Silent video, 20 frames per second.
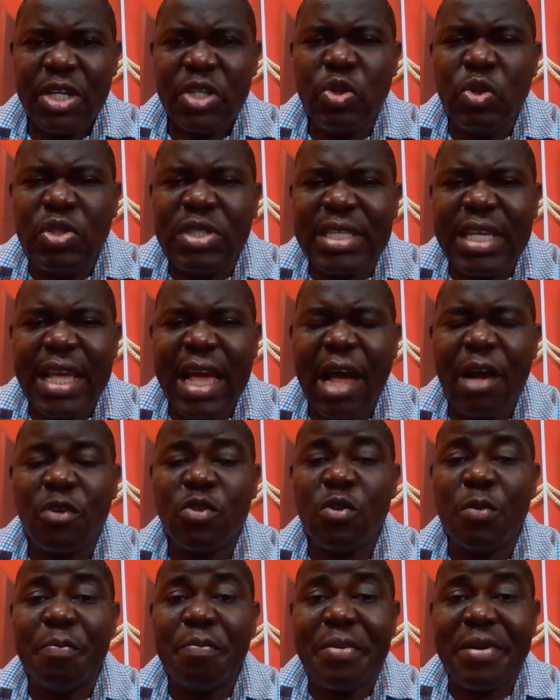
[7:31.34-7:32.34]
to see how
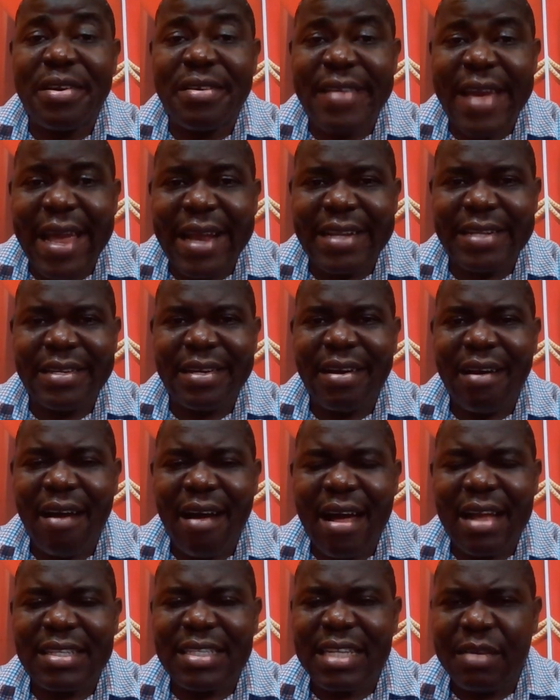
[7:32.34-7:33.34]
to break the
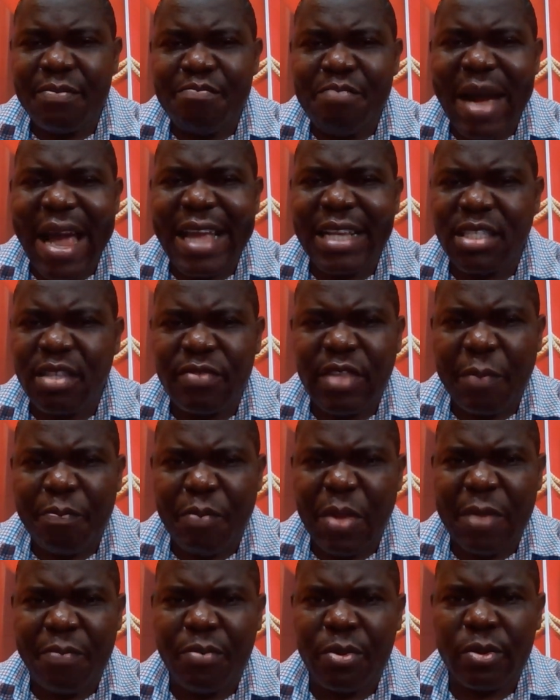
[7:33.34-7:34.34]
hearts and minds of the
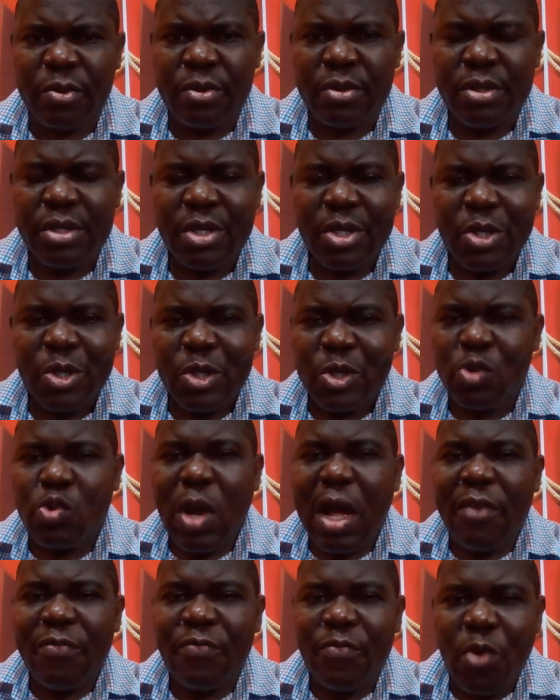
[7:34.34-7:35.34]
people to
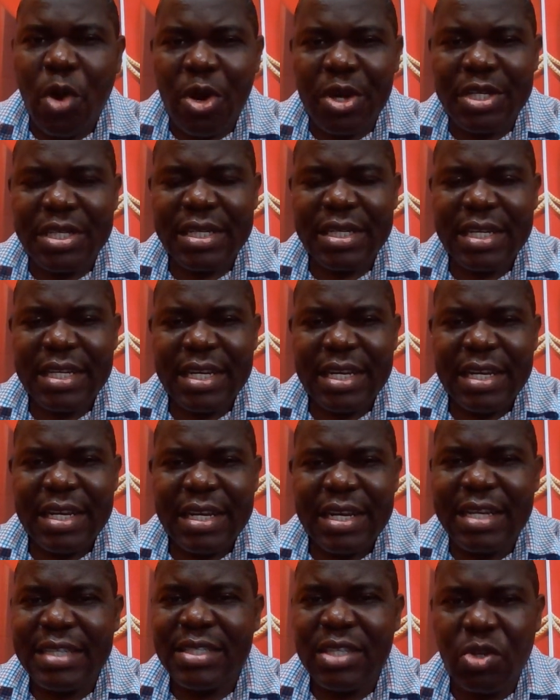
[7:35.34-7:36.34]
avoid
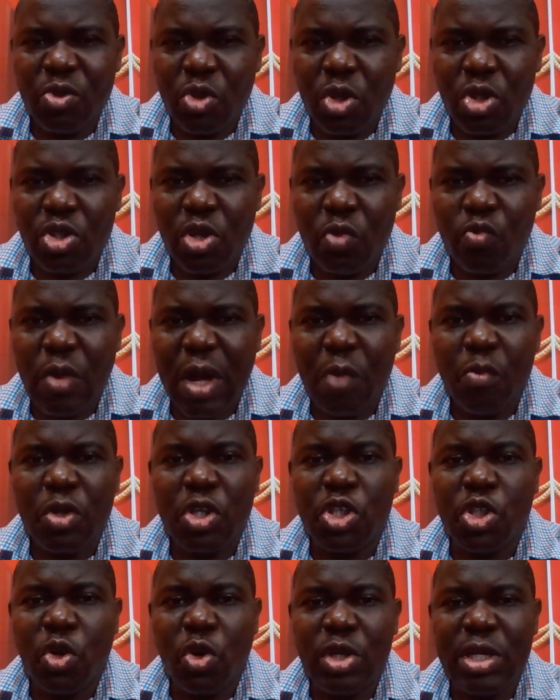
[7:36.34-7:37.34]
a situation where we
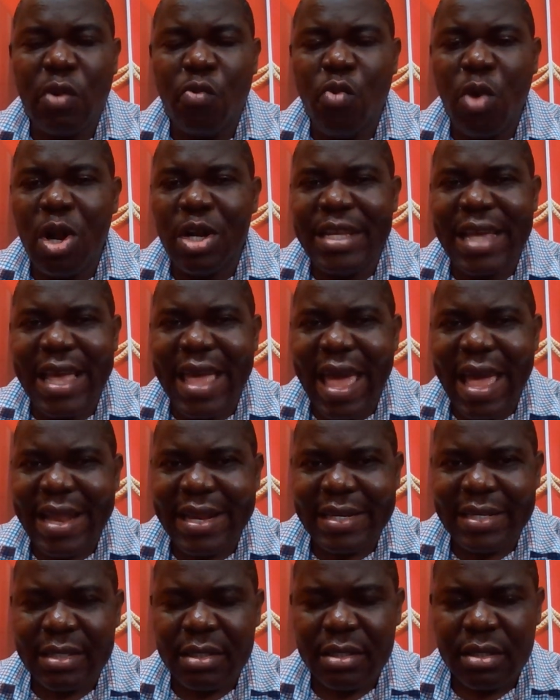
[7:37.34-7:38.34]
show the world
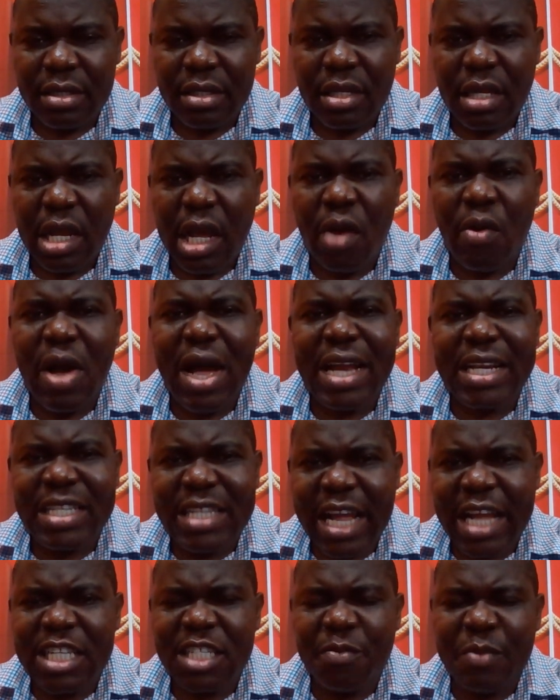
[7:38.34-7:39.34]
again our
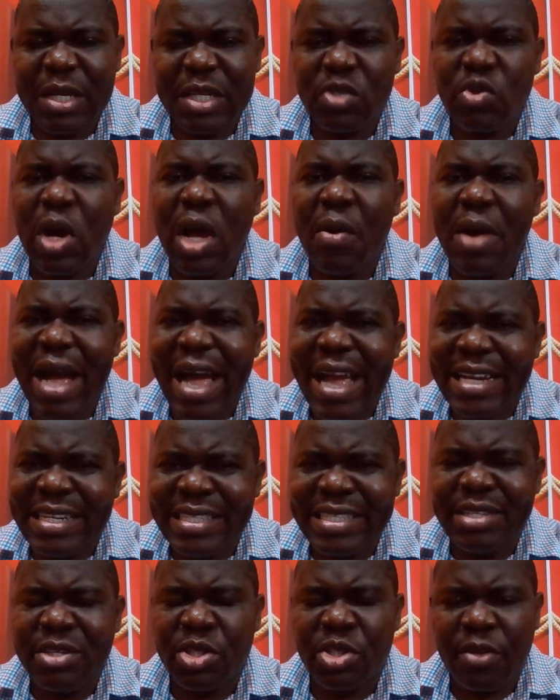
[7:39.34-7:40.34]
attachment to our
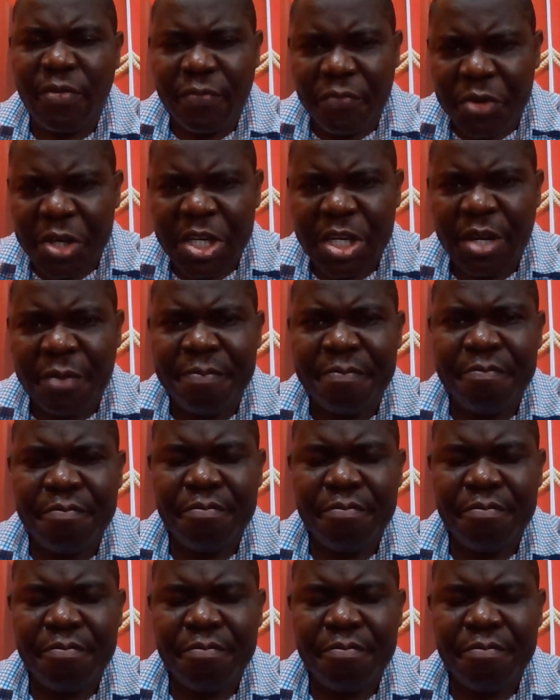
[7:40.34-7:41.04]
ideals of freedom.